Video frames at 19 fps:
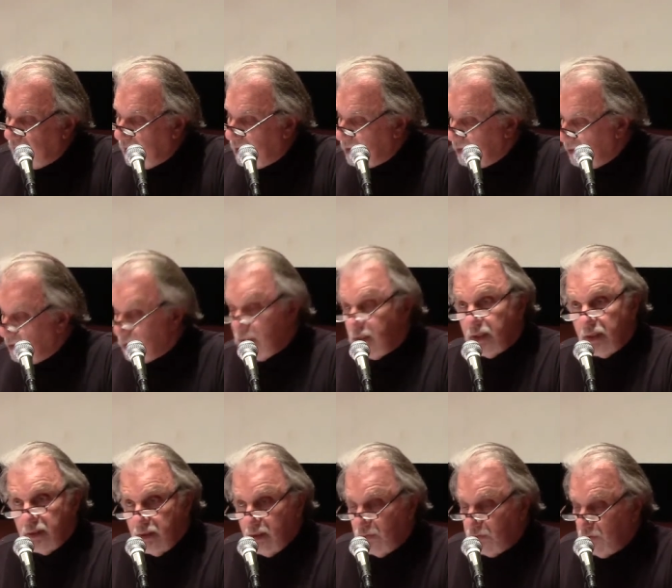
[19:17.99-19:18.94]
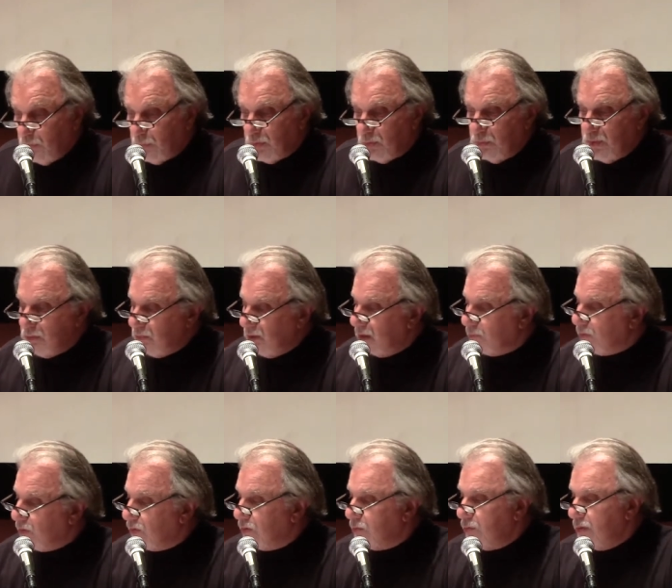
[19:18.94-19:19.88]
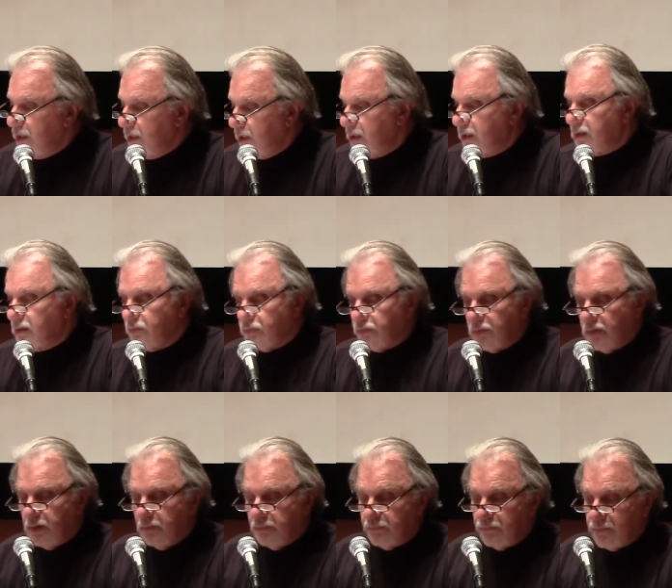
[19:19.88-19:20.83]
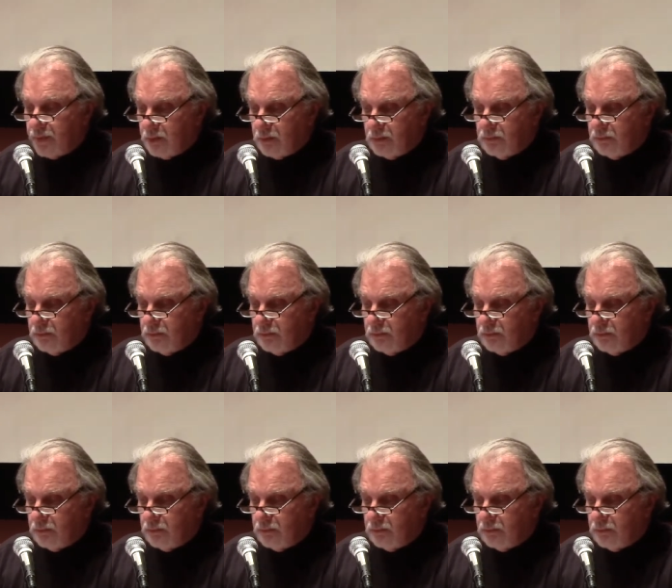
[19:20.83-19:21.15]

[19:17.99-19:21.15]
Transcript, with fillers: And if you're permitting, I'm going to read from